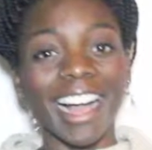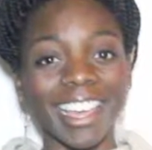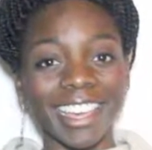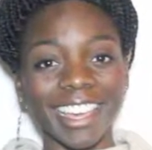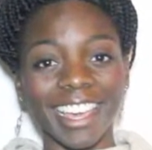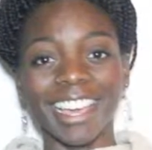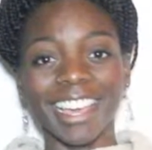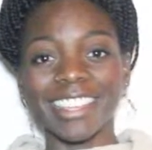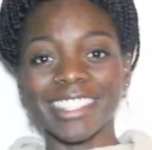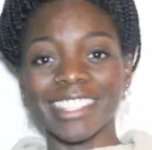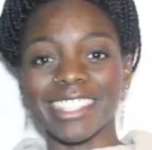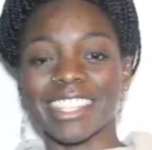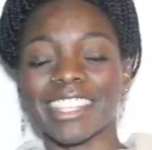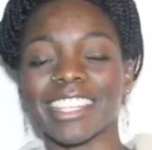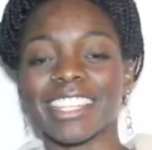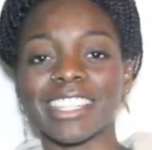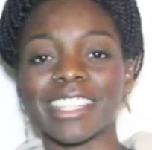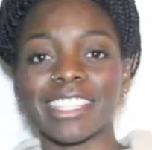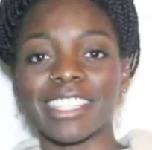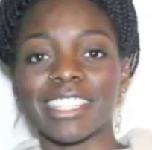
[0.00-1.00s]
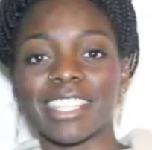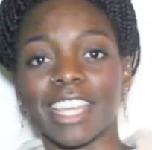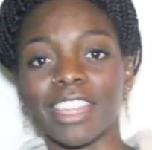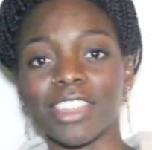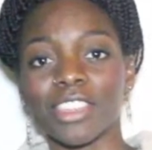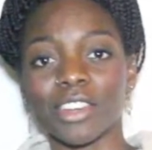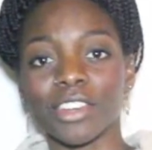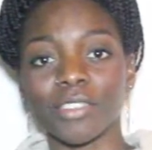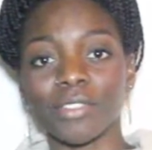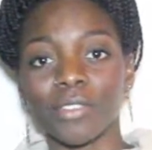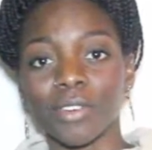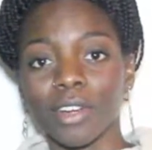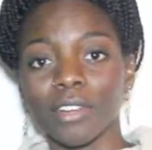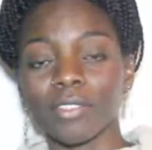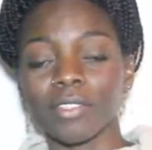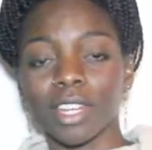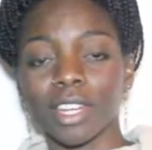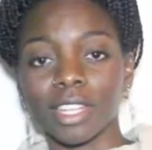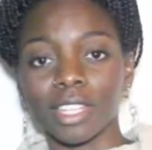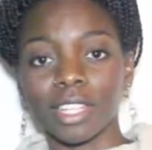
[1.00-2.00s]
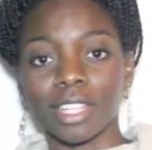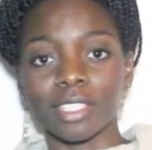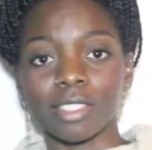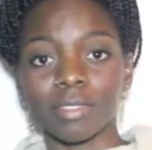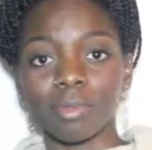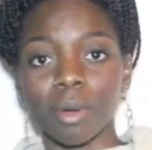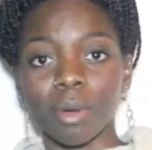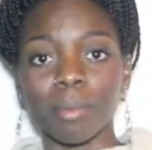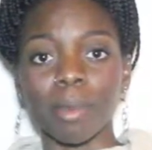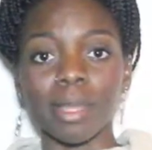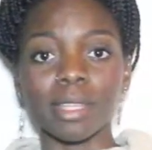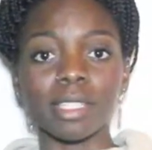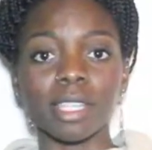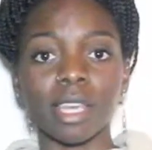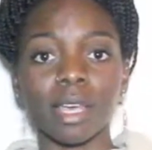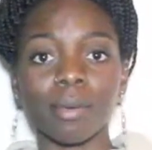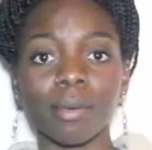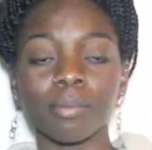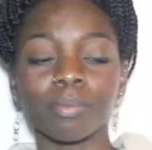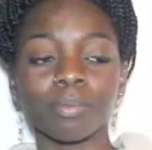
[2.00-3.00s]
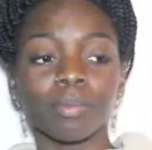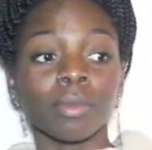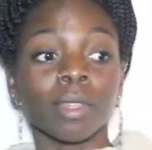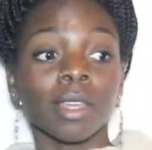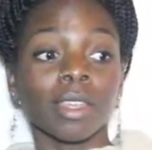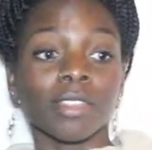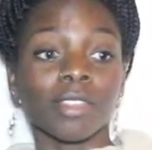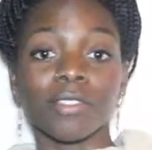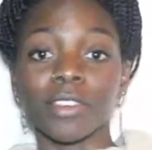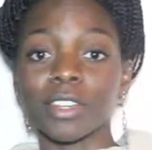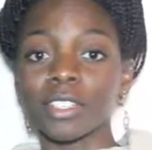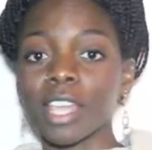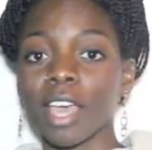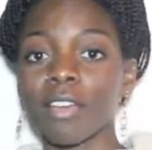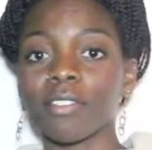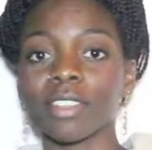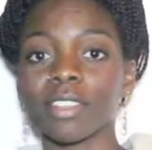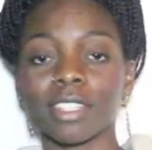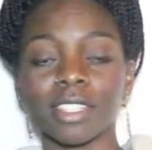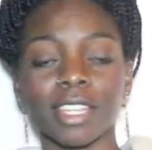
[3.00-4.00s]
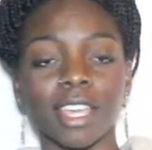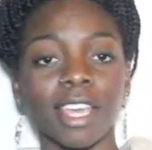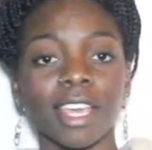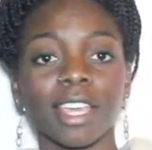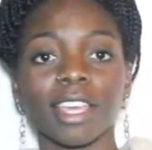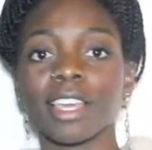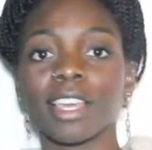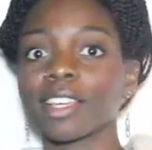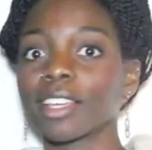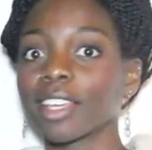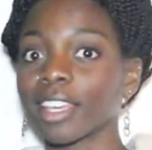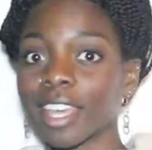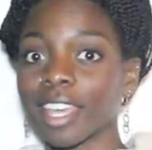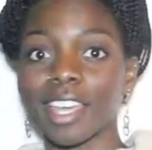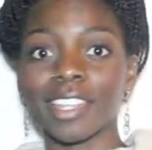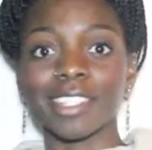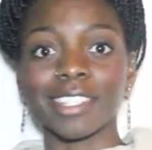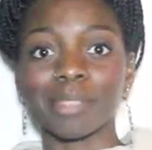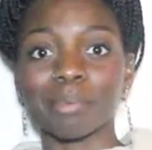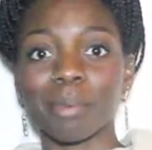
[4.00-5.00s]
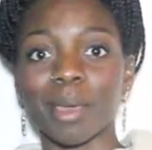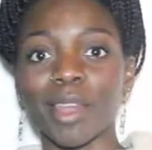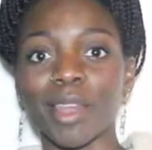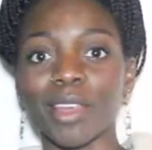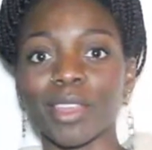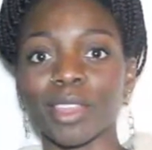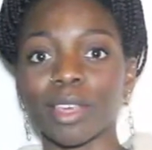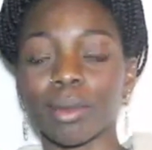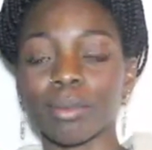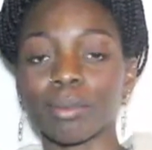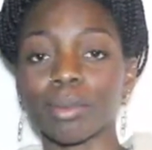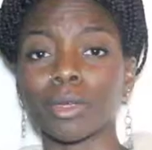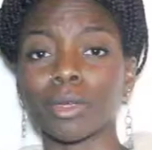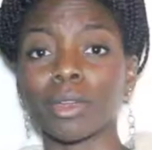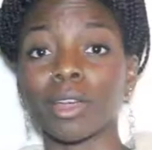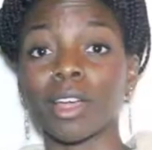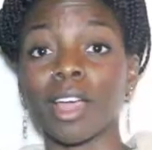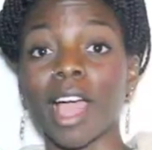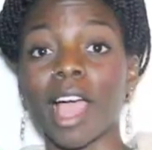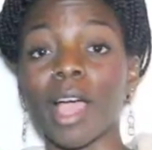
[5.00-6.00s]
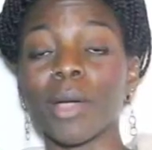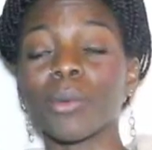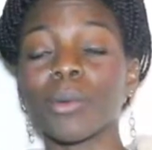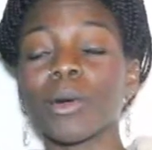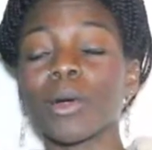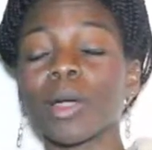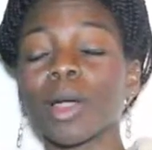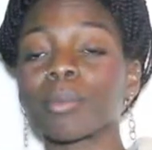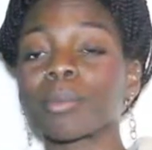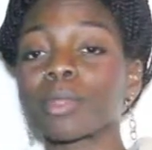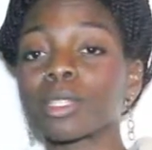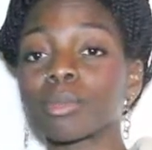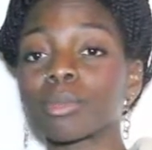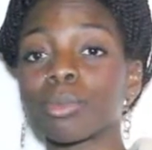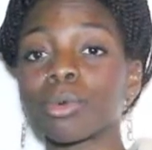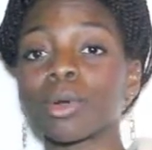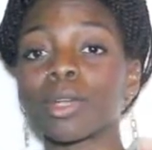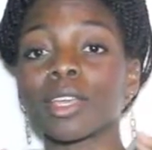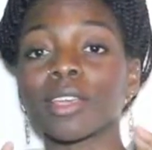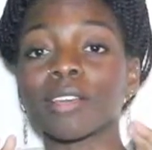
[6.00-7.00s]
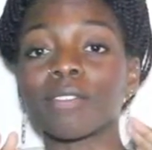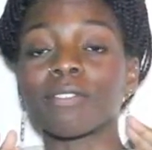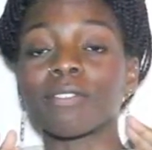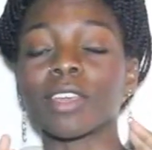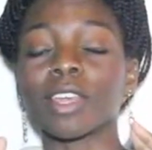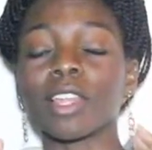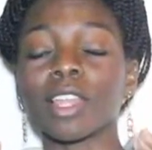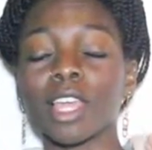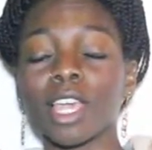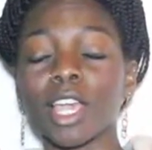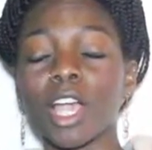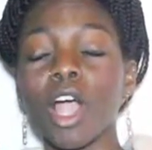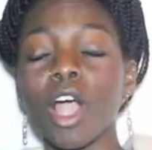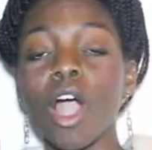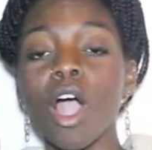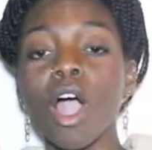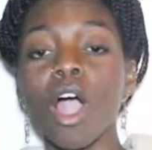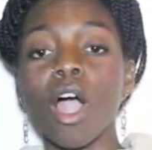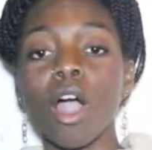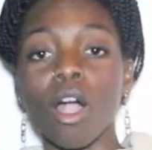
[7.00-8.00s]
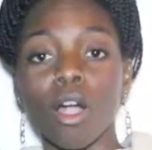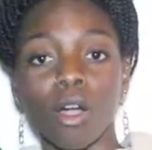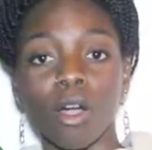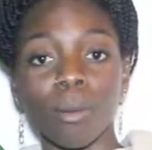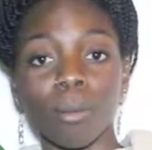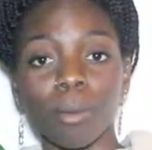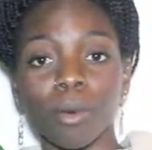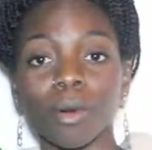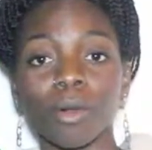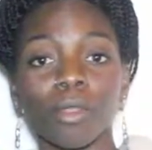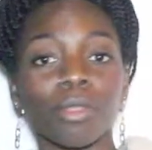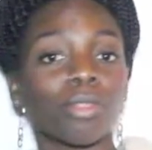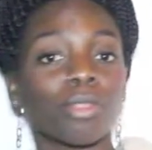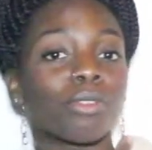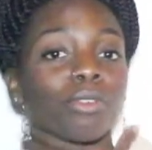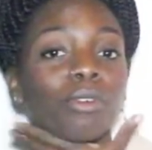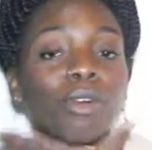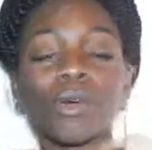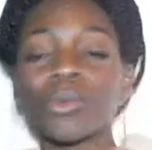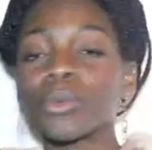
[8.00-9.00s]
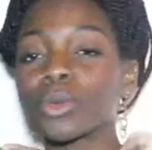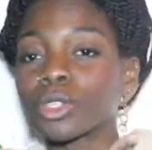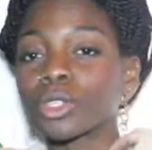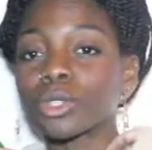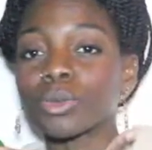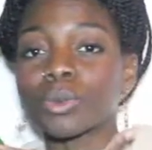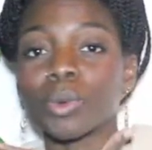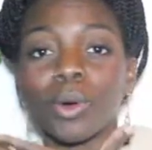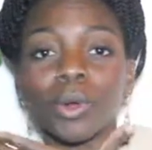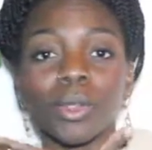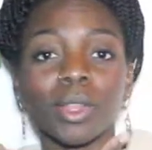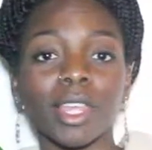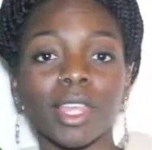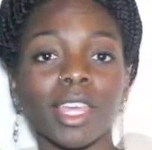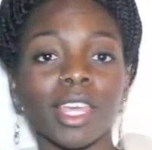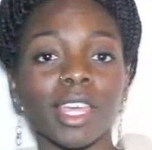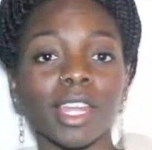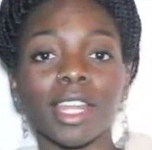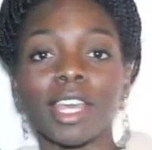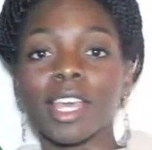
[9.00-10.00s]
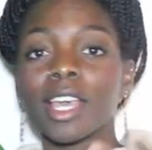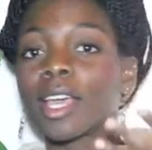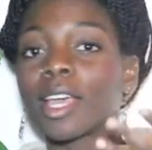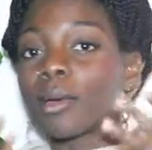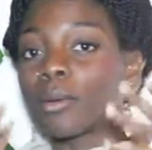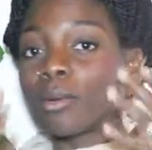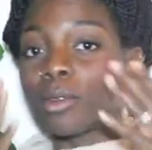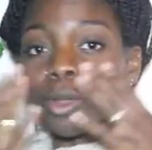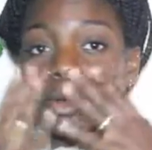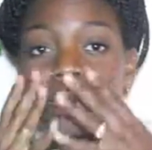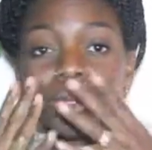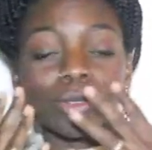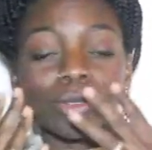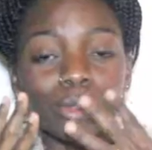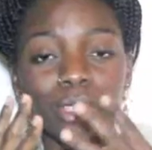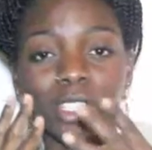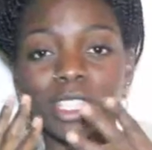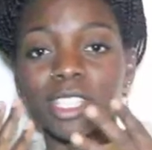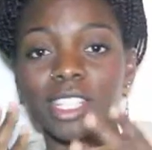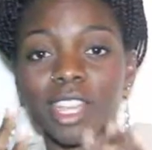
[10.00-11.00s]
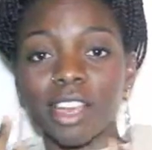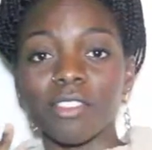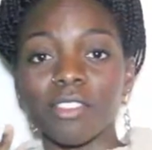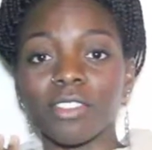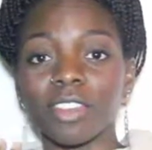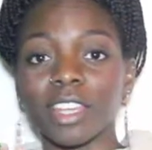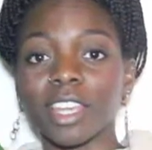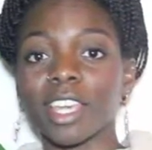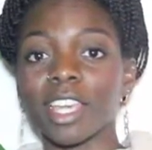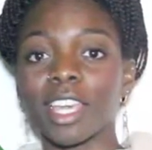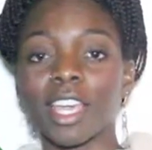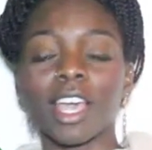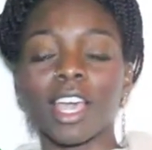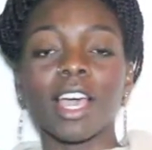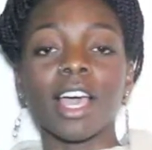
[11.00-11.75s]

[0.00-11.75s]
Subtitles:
Hi guys, it's day 34 of 90 Days to Momentum. The first half of the day, again, spent on the computer. I woke up this morning feeling horrible. Throat was swollen, nose was stuffy.